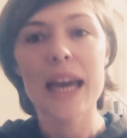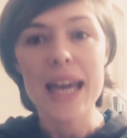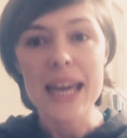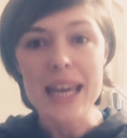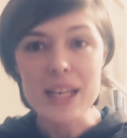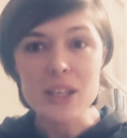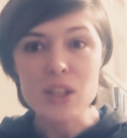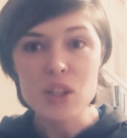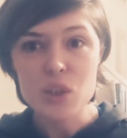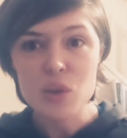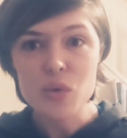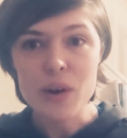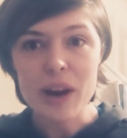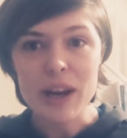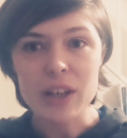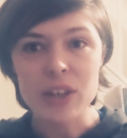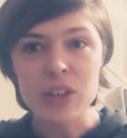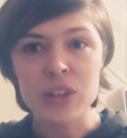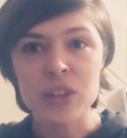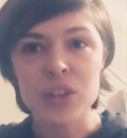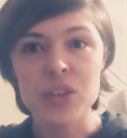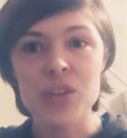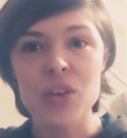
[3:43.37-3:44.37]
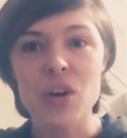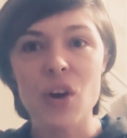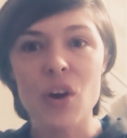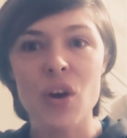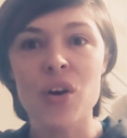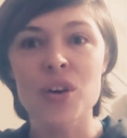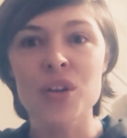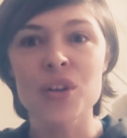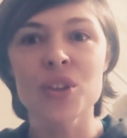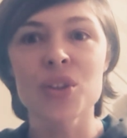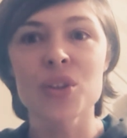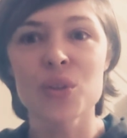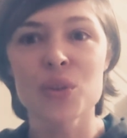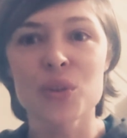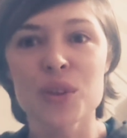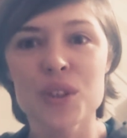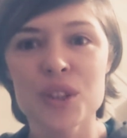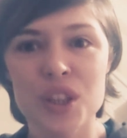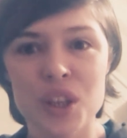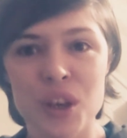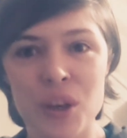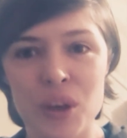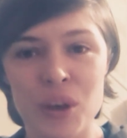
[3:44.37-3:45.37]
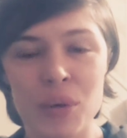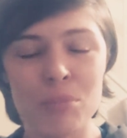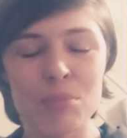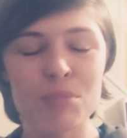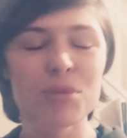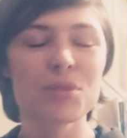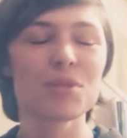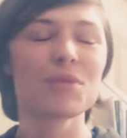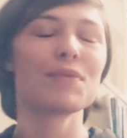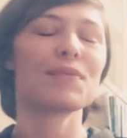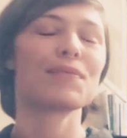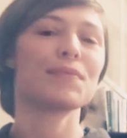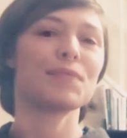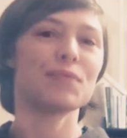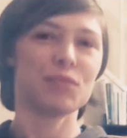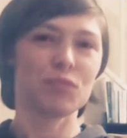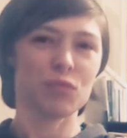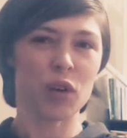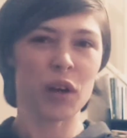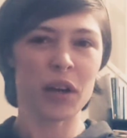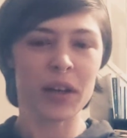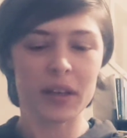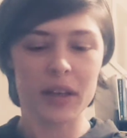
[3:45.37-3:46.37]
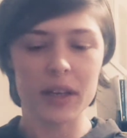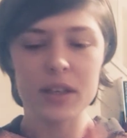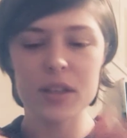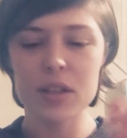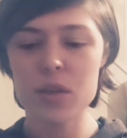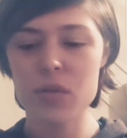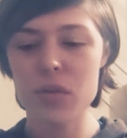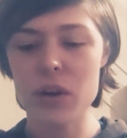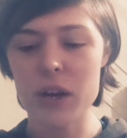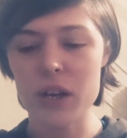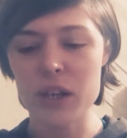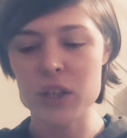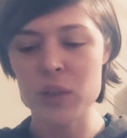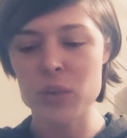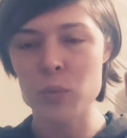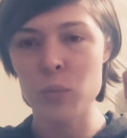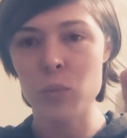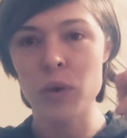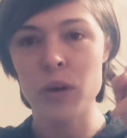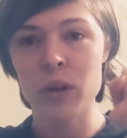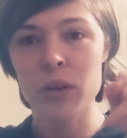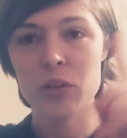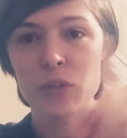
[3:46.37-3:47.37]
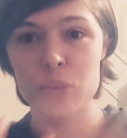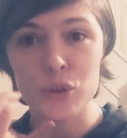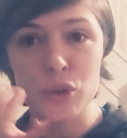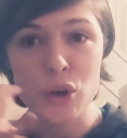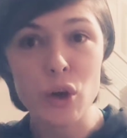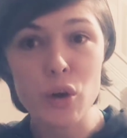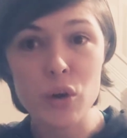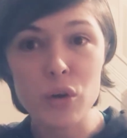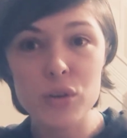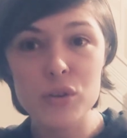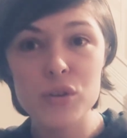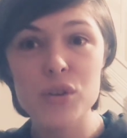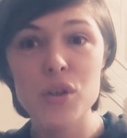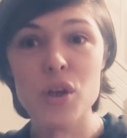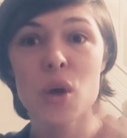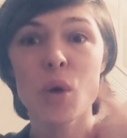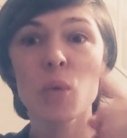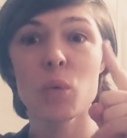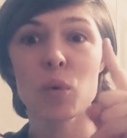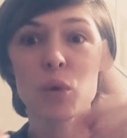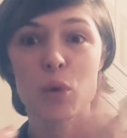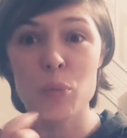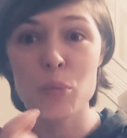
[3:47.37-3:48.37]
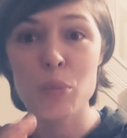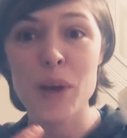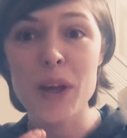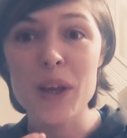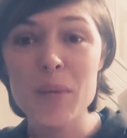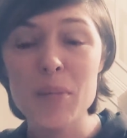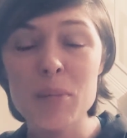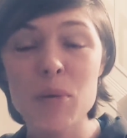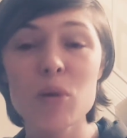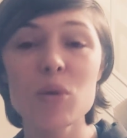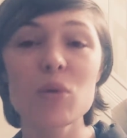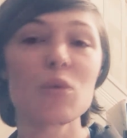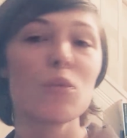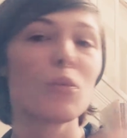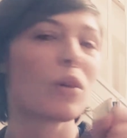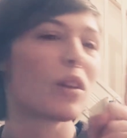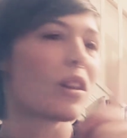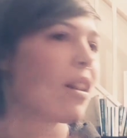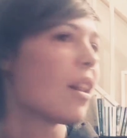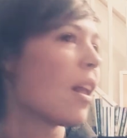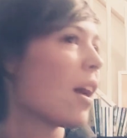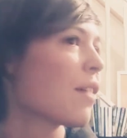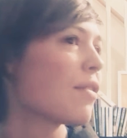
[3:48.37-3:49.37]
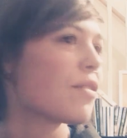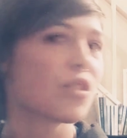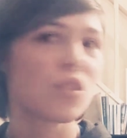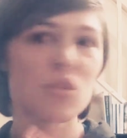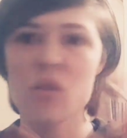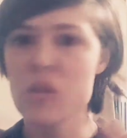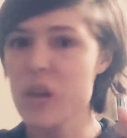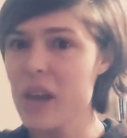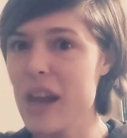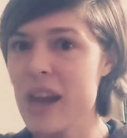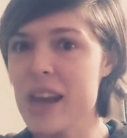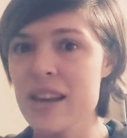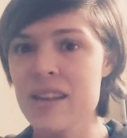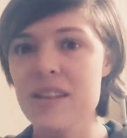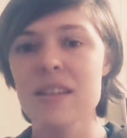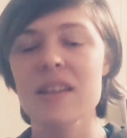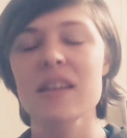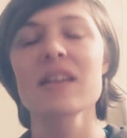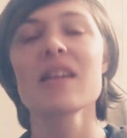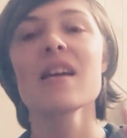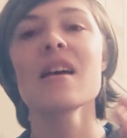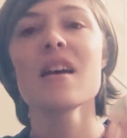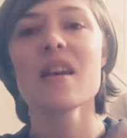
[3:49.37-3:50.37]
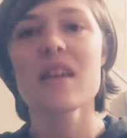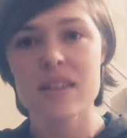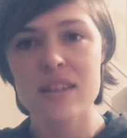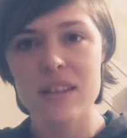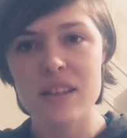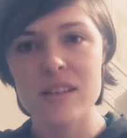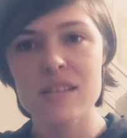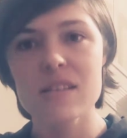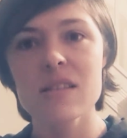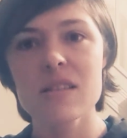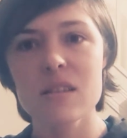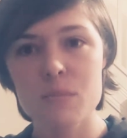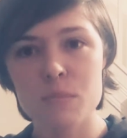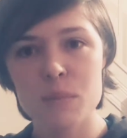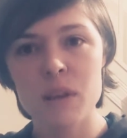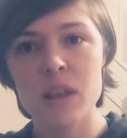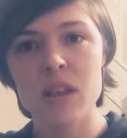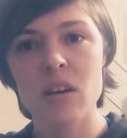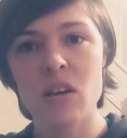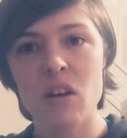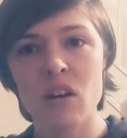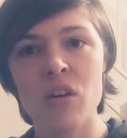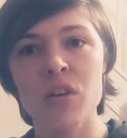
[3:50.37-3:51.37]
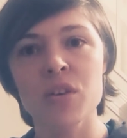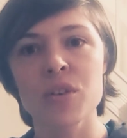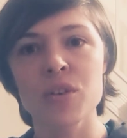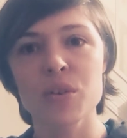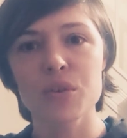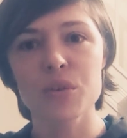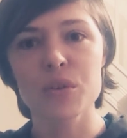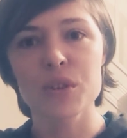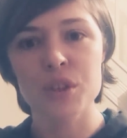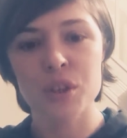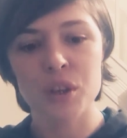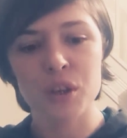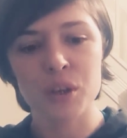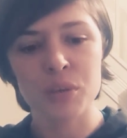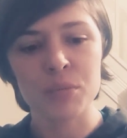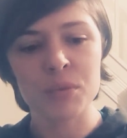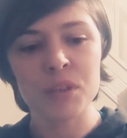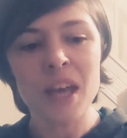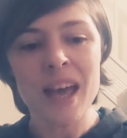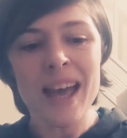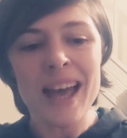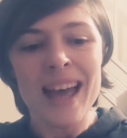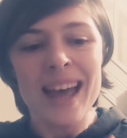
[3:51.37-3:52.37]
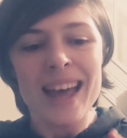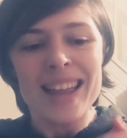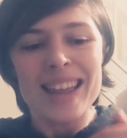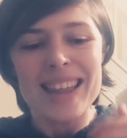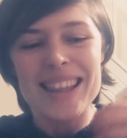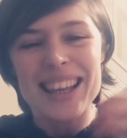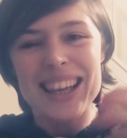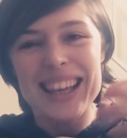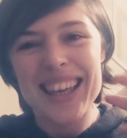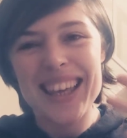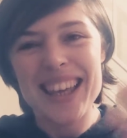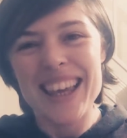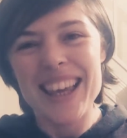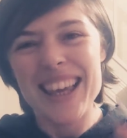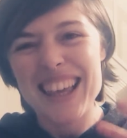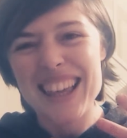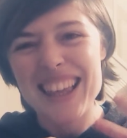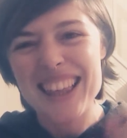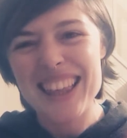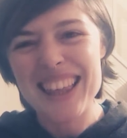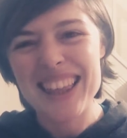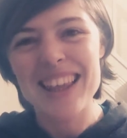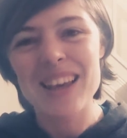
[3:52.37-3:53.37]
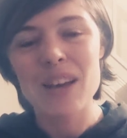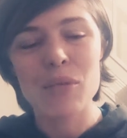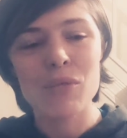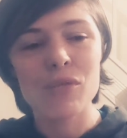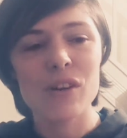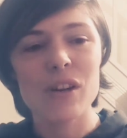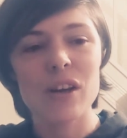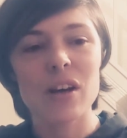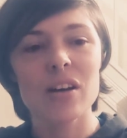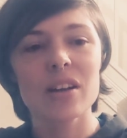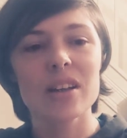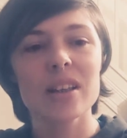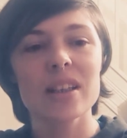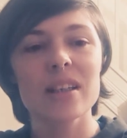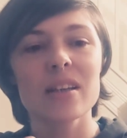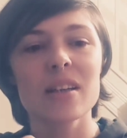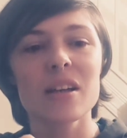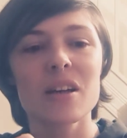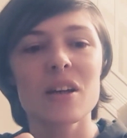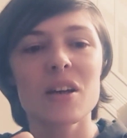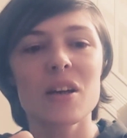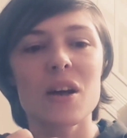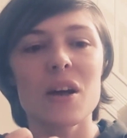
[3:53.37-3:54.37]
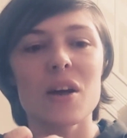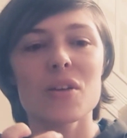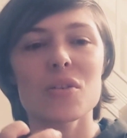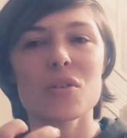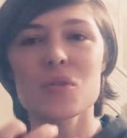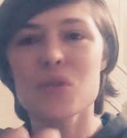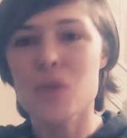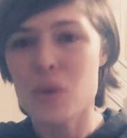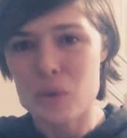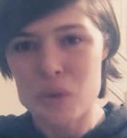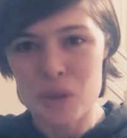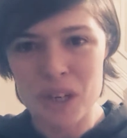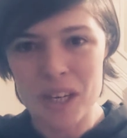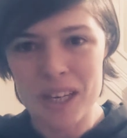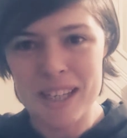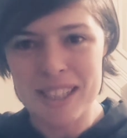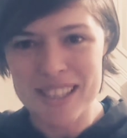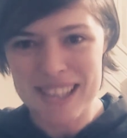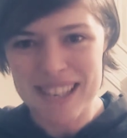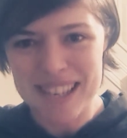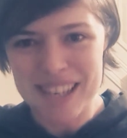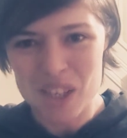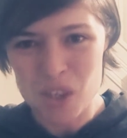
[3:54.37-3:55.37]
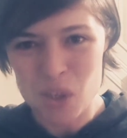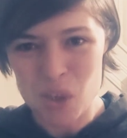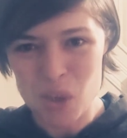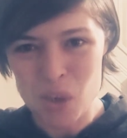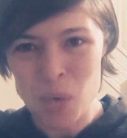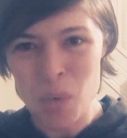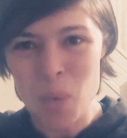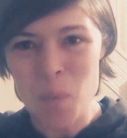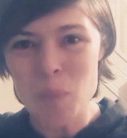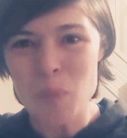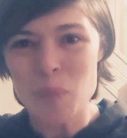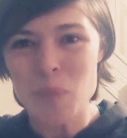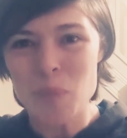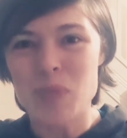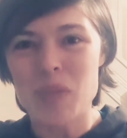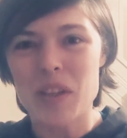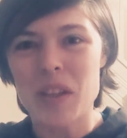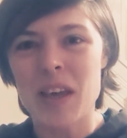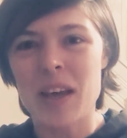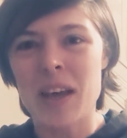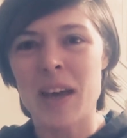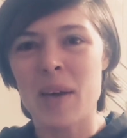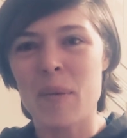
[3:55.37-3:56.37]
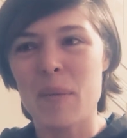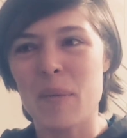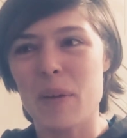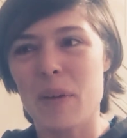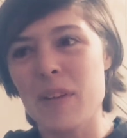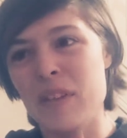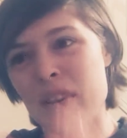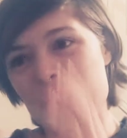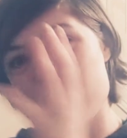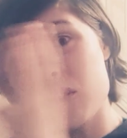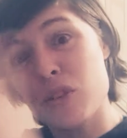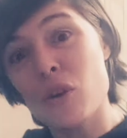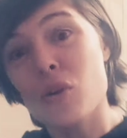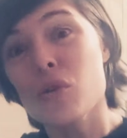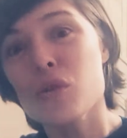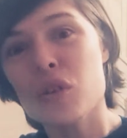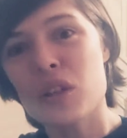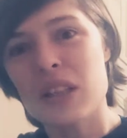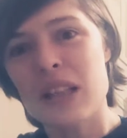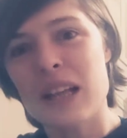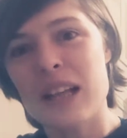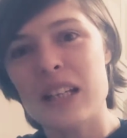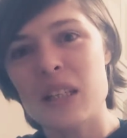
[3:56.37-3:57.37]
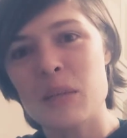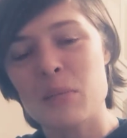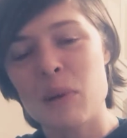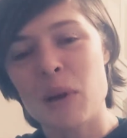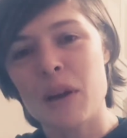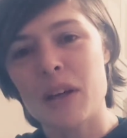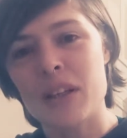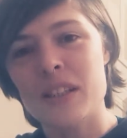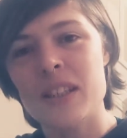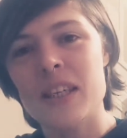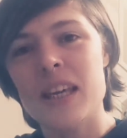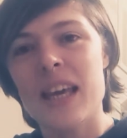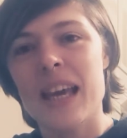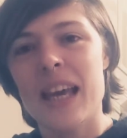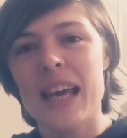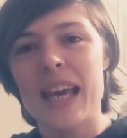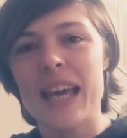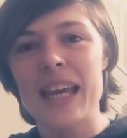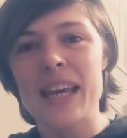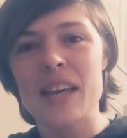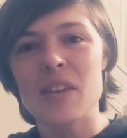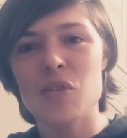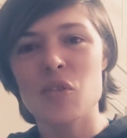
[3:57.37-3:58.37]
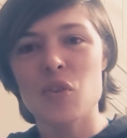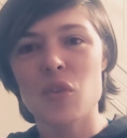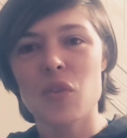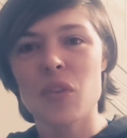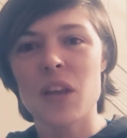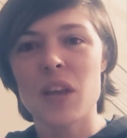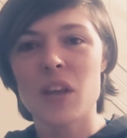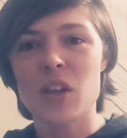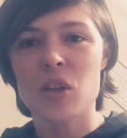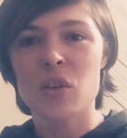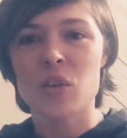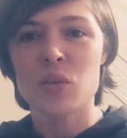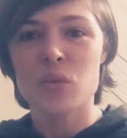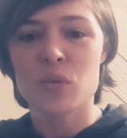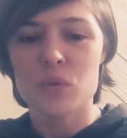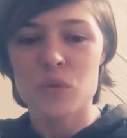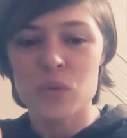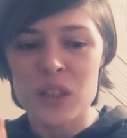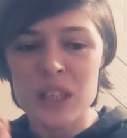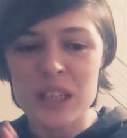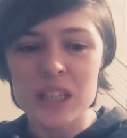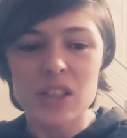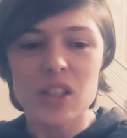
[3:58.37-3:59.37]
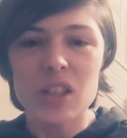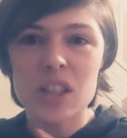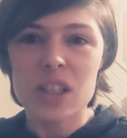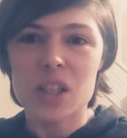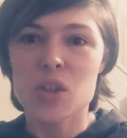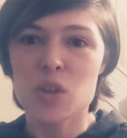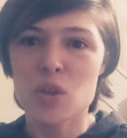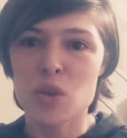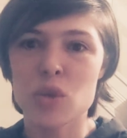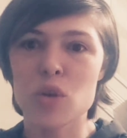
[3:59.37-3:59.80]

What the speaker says: Interaction on your terms. Right, interaction with dogs, with people, with livestock, anything needs to be on your terms. The key thing regarding socialization in the social aspect is that you need to teach your